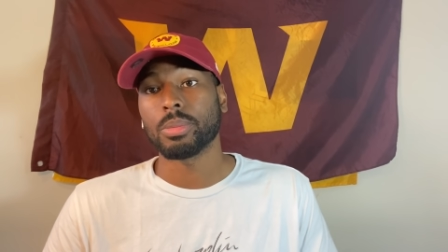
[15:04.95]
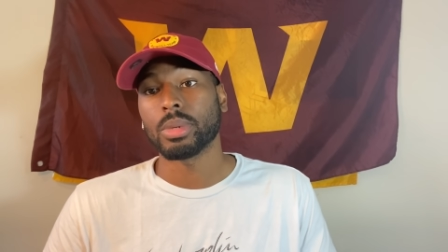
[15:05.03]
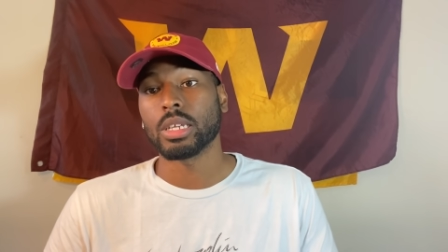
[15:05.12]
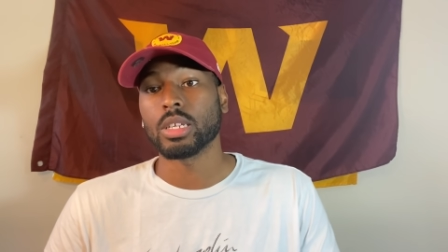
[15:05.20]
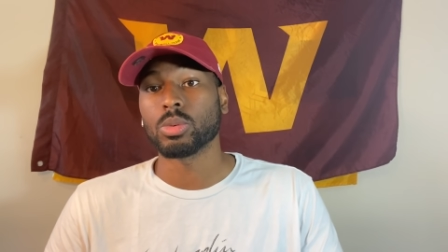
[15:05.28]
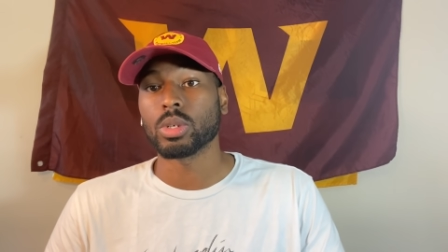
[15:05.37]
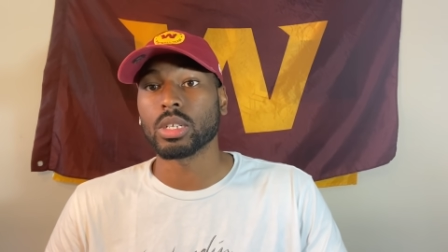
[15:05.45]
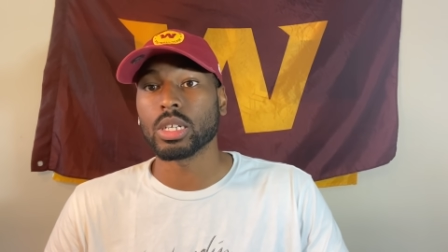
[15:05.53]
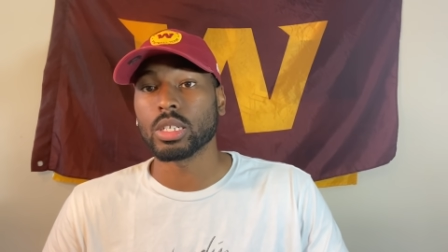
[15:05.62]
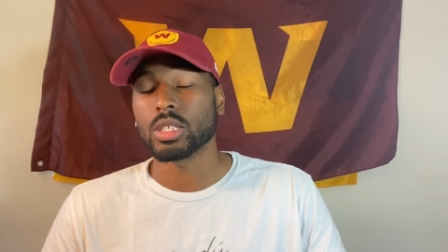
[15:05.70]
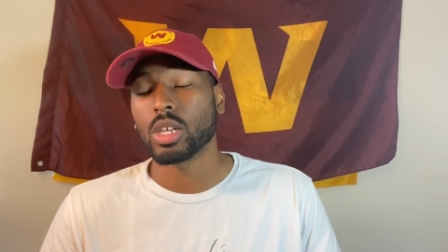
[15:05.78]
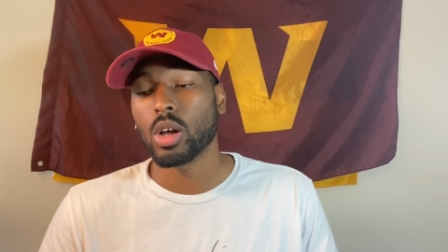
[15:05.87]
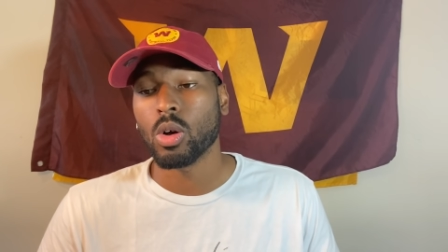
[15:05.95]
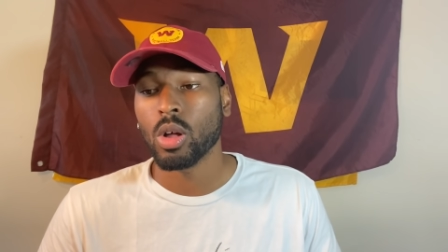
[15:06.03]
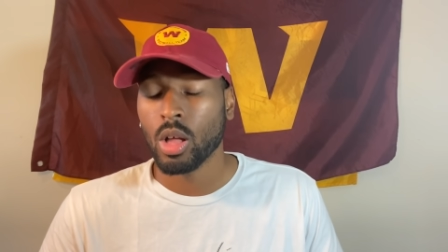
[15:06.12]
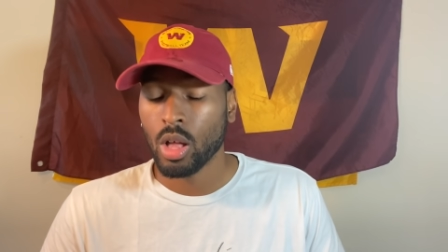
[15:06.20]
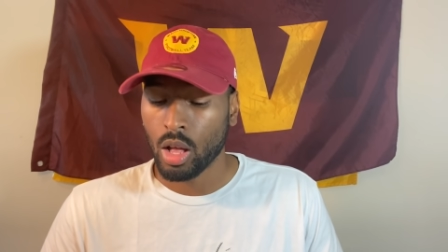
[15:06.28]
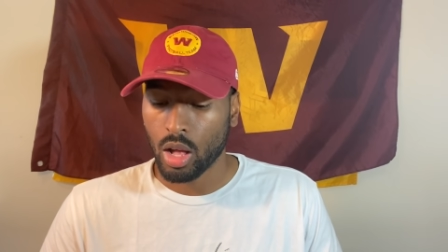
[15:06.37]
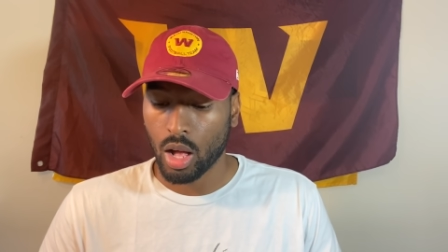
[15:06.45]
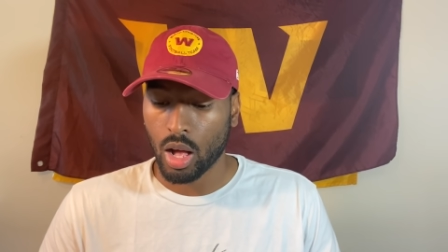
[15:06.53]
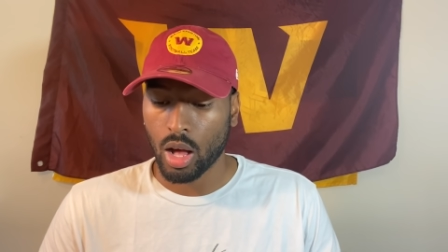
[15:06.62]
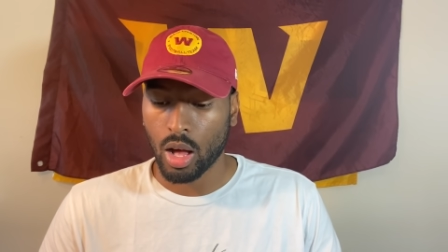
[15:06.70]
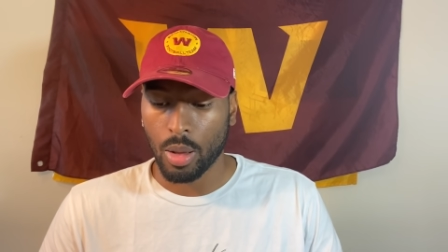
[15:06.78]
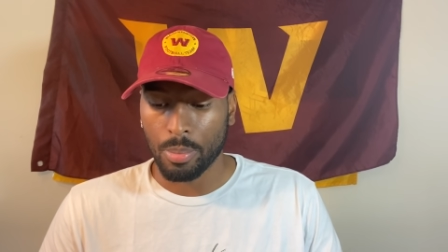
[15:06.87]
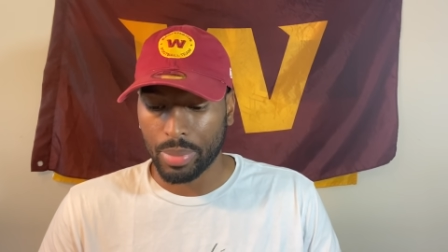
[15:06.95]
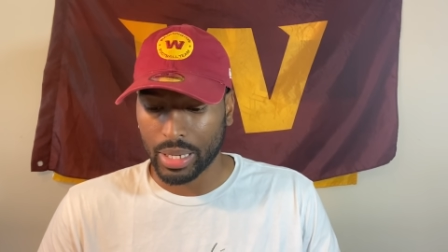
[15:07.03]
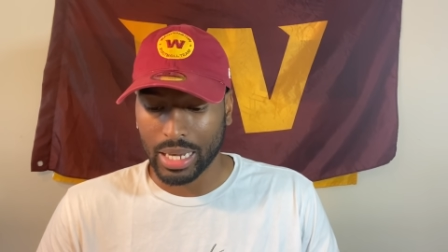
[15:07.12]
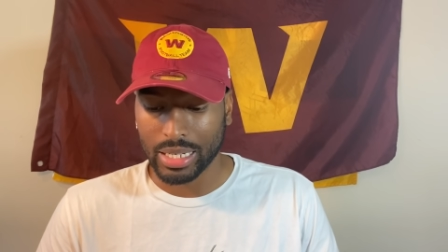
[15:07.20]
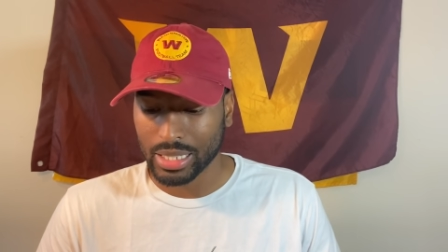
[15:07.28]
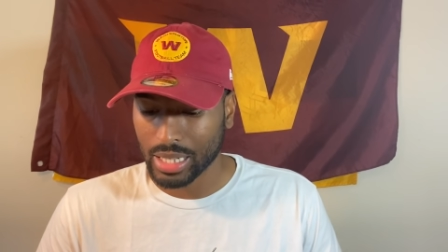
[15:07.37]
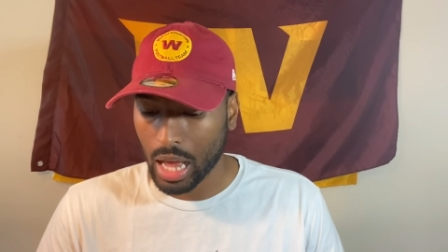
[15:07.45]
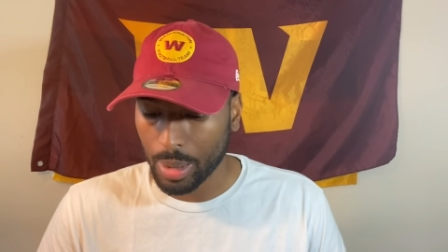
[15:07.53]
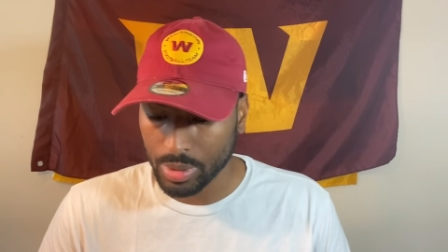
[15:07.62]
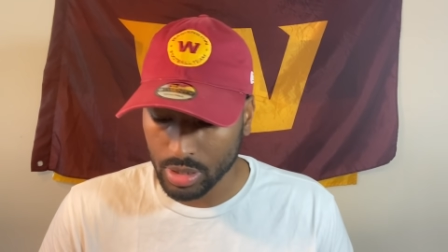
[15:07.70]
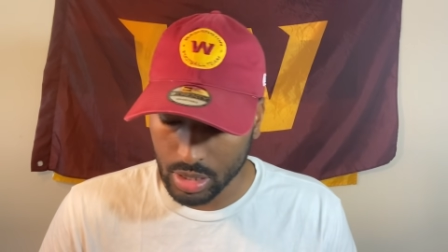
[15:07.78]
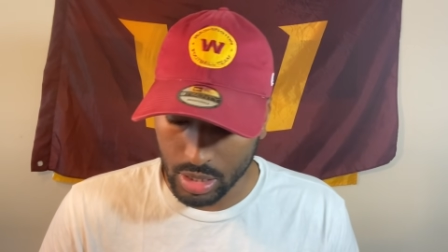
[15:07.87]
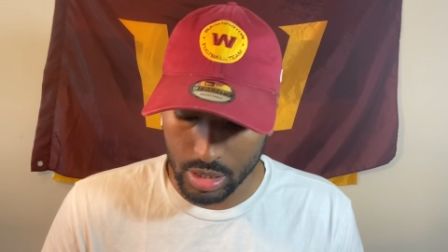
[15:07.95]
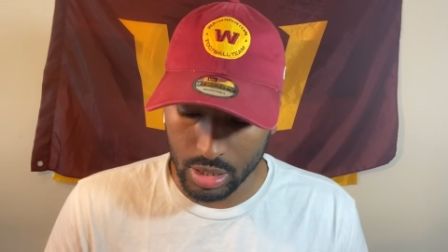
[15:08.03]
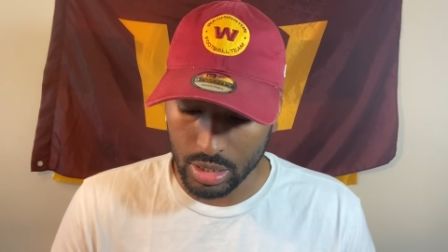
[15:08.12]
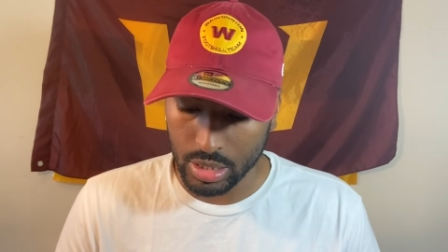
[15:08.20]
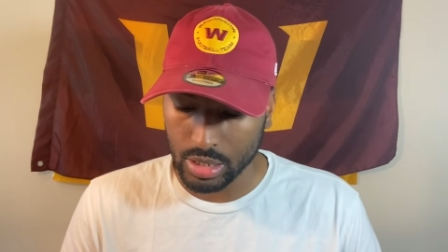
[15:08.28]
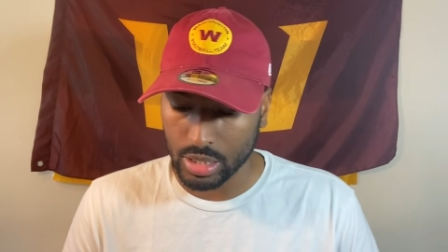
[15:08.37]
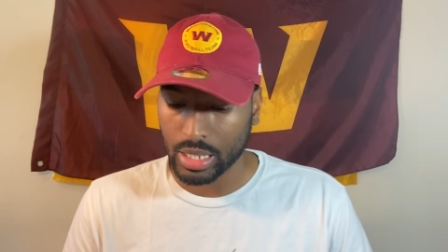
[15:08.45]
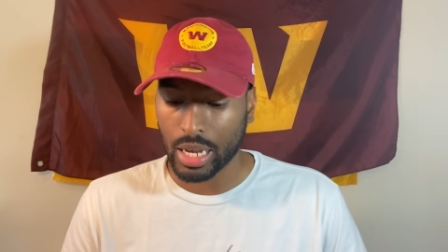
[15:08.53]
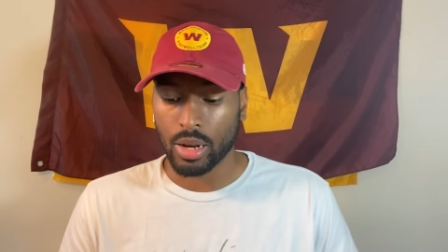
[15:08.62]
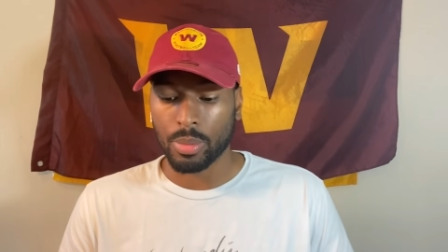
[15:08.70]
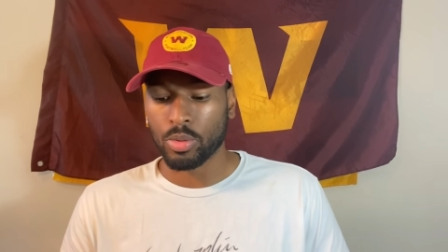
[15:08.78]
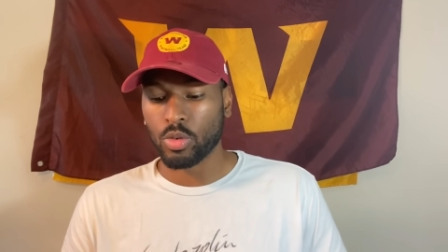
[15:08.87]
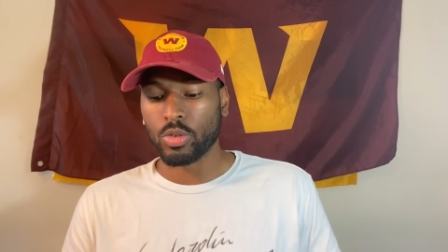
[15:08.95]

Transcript: It is what it is. So, but yeah, Dustin Hopkins, he's just got to improve.